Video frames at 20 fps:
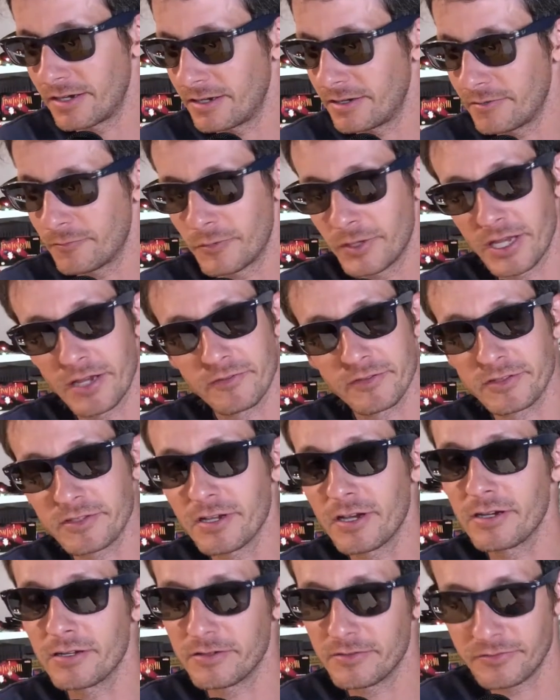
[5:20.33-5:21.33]
We have a
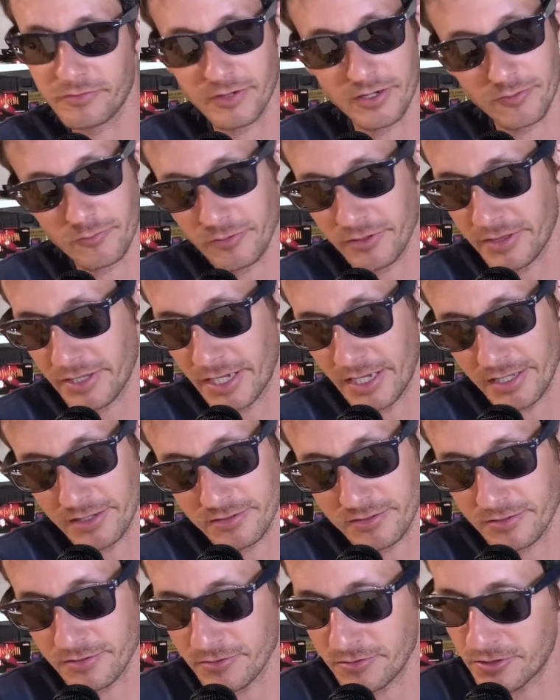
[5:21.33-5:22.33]
ton of fun with that.
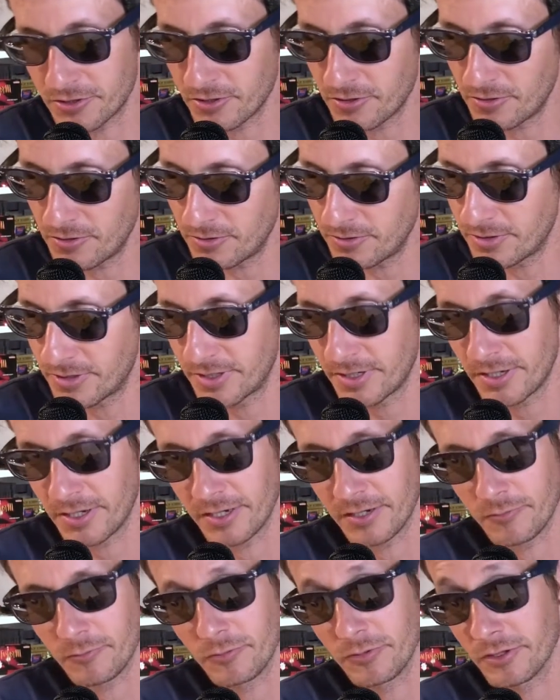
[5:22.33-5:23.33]
So Joel, I
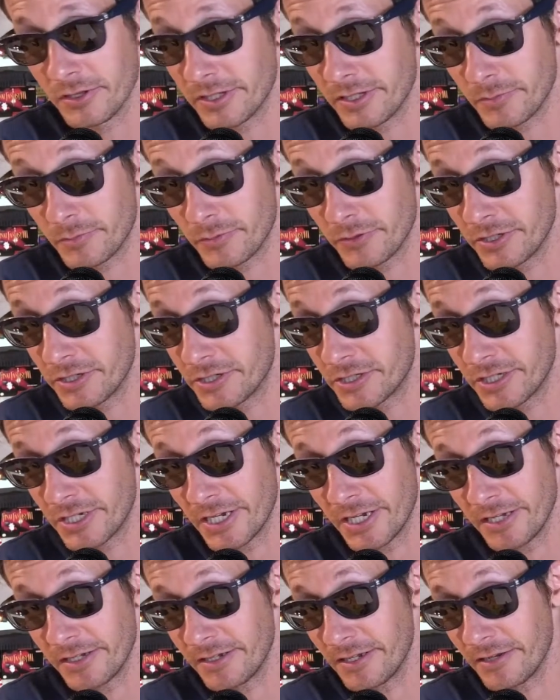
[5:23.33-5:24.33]
really
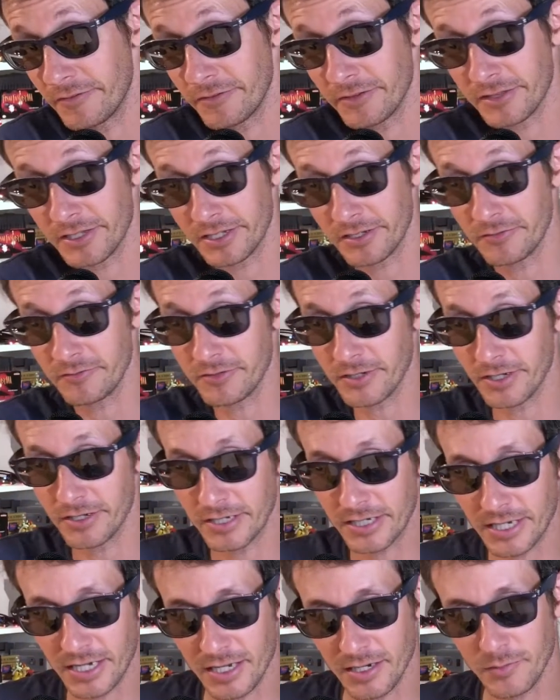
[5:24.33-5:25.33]
appreciate everything you've done to
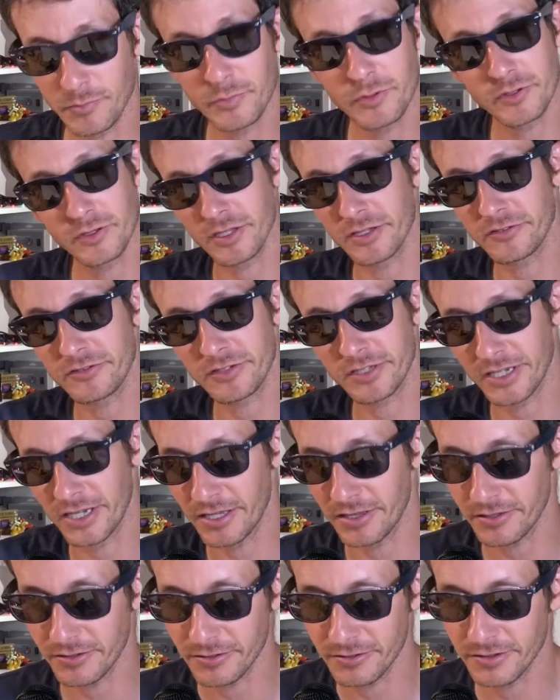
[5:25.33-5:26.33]
kind of pull us
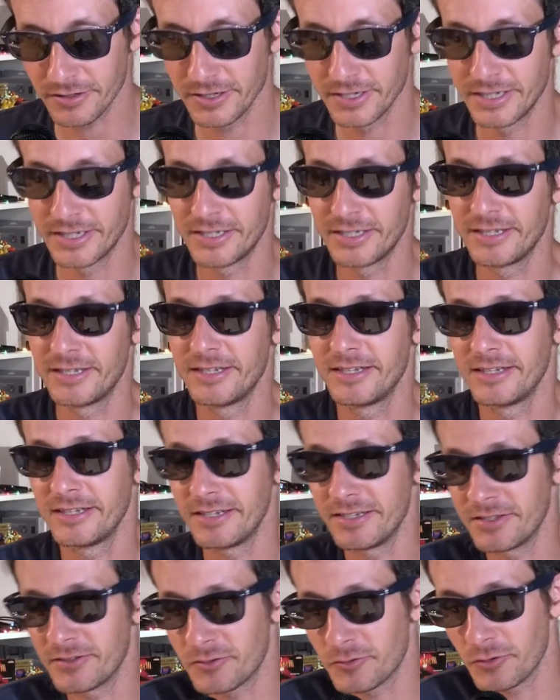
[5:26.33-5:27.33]
together
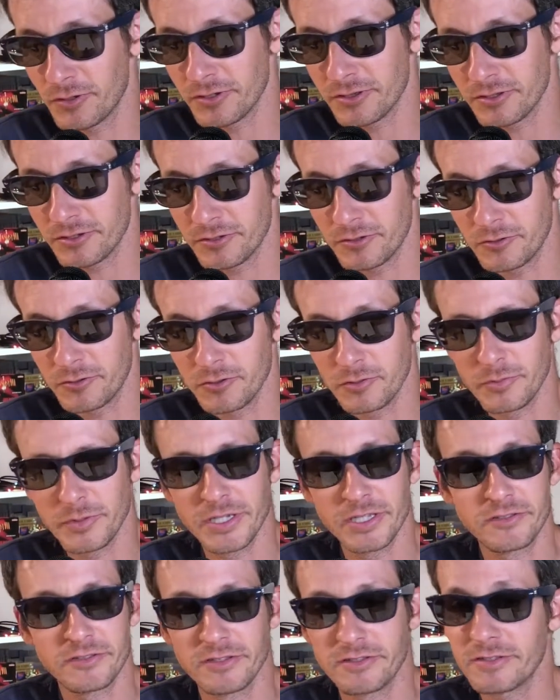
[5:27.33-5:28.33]
into our little group.
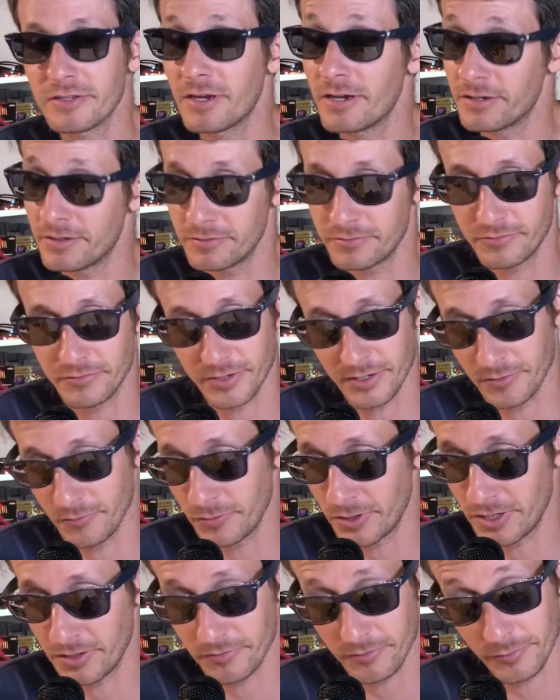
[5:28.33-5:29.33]
It's a ton of fun
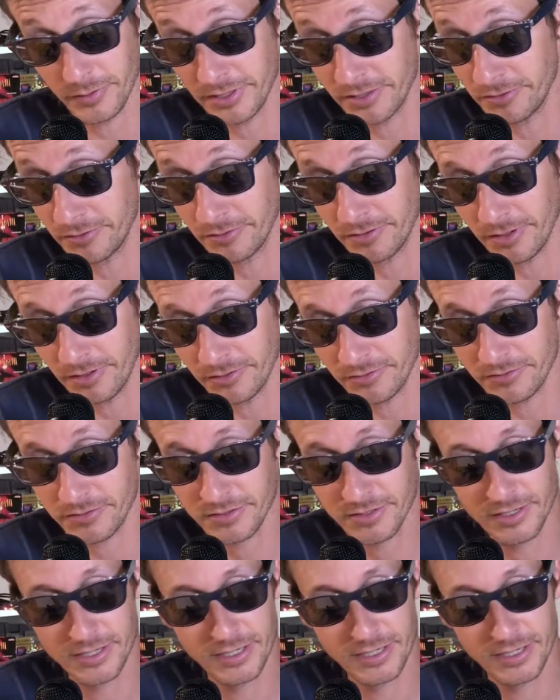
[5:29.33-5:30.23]
whenever we do those.